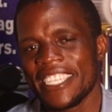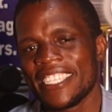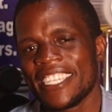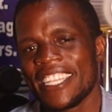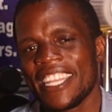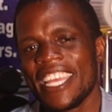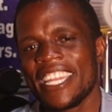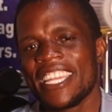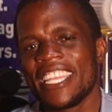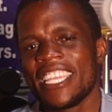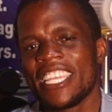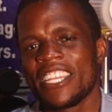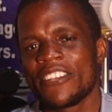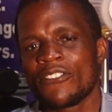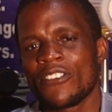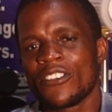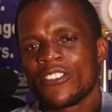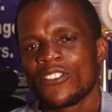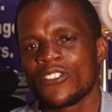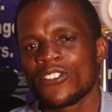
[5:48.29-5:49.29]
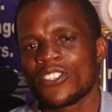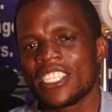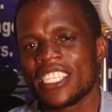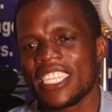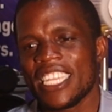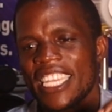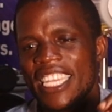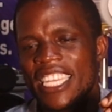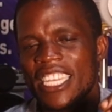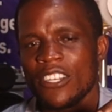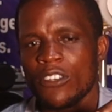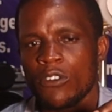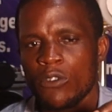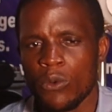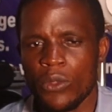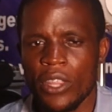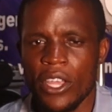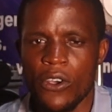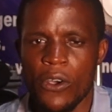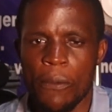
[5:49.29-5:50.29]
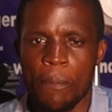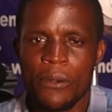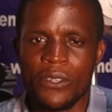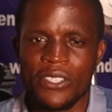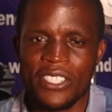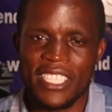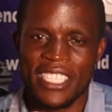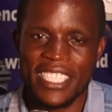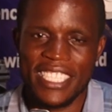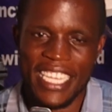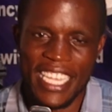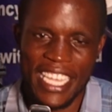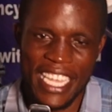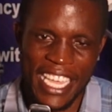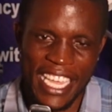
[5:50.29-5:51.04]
is then introduced into the opposite